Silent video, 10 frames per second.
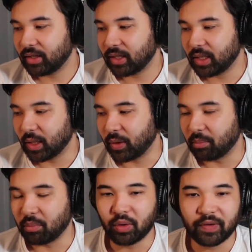
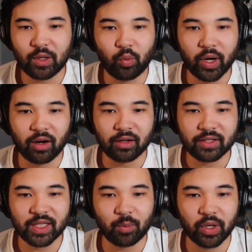movie where
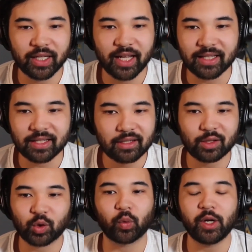someone
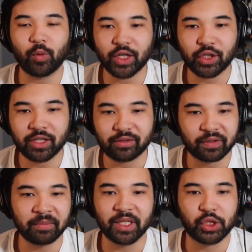gets 3 wishes
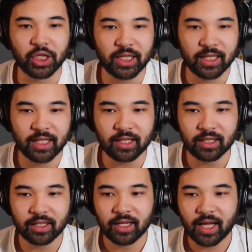from the
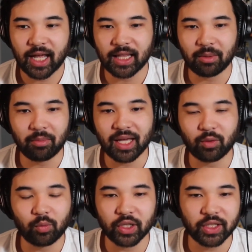genie, and they make
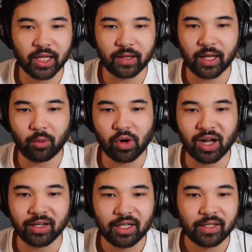a wish, and they
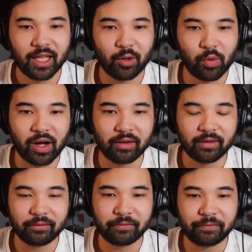want
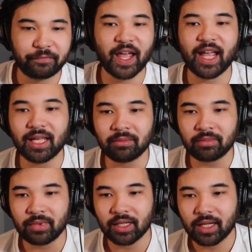
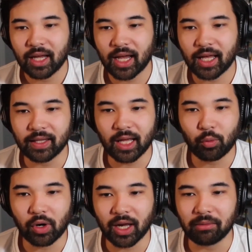fame, and they
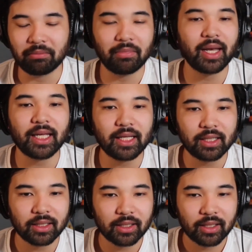want
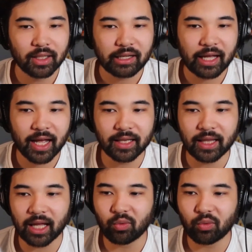money, and they